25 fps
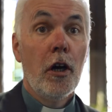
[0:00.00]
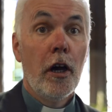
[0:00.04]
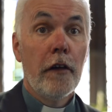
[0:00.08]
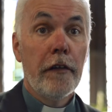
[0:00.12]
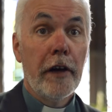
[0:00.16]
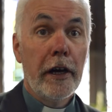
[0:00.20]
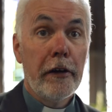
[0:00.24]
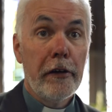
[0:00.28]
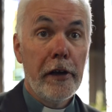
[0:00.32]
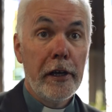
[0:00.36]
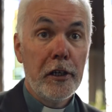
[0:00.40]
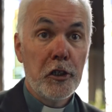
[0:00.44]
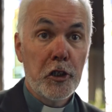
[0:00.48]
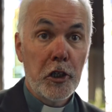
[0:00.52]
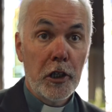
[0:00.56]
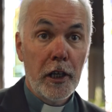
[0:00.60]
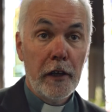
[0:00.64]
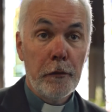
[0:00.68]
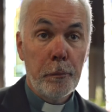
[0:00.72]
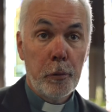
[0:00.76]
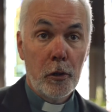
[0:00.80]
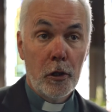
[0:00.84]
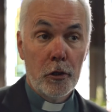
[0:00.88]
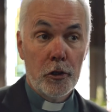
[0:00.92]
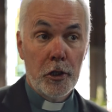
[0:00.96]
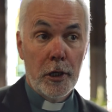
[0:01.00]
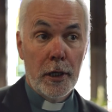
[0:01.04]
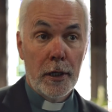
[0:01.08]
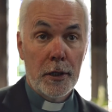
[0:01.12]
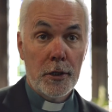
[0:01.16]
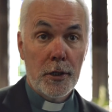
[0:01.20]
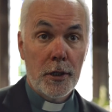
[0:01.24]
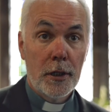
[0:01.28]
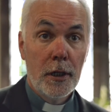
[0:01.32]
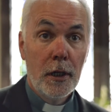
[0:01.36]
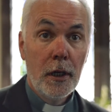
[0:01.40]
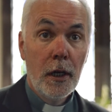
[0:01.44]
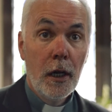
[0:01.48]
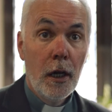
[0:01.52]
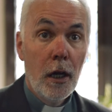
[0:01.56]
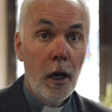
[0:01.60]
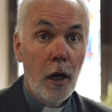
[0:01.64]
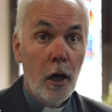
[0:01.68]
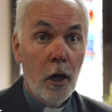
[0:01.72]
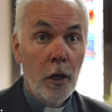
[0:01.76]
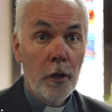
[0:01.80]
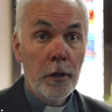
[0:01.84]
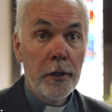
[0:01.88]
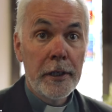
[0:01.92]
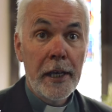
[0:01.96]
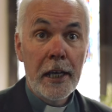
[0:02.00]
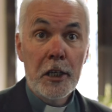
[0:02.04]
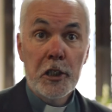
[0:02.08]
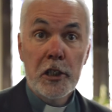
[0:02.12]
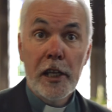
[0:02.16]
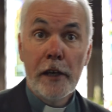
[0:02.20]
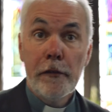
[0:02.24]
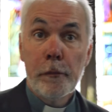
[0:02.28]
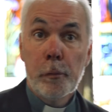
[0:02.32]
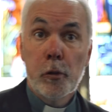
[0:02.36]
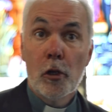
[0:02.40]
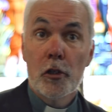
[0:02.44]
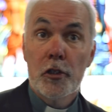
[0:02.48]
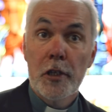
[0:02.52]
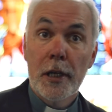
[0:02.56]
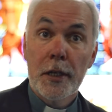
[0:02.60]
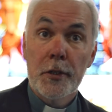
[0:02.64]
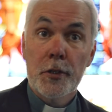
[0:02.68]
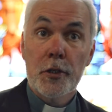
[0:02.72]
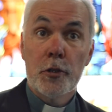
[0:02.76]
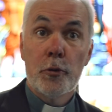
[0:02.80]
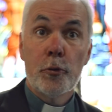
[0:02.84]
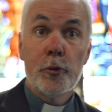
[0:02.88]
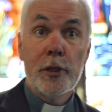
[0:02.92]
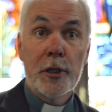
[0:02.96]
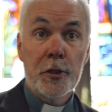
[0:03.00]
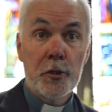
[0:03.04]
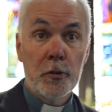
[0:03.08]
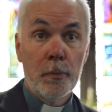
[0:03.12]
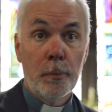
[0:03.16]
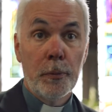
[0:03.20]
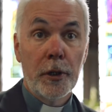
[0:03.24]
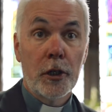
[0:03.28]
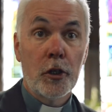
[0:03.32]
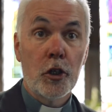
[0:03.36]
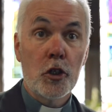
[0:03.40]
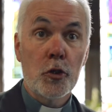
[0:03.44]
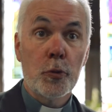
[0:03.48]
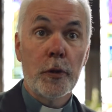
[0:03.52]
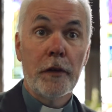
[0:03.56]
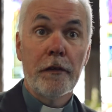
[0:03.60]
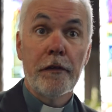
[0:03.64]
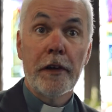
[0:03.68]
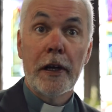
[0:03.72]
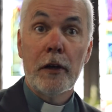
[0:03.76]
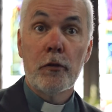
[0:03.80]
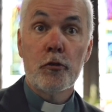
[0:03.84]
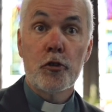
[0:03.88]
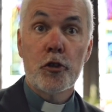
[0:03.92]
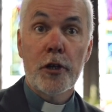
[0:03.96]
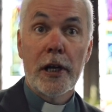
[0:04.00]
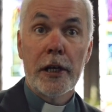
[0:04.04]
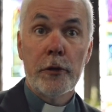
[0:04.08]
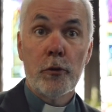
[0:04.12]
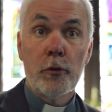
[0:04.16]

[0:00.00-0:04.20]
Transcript: of our HLF project, and the HLF project's arisen because we found dry